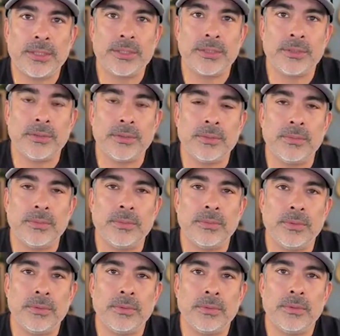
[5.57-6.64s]
to
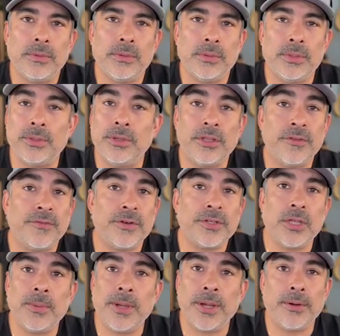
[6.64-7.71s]
do either for
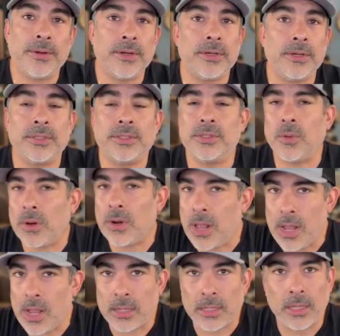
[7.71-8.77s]
sale by owners, door
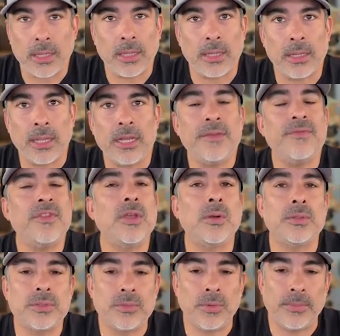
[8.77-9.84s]
knocking, any of the
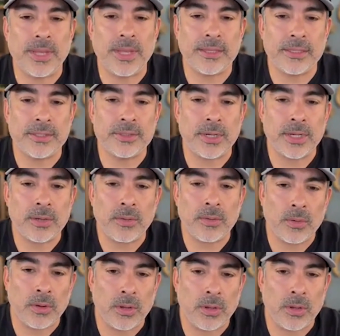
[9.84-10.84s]
old school methods, right? Cold mm-hmm.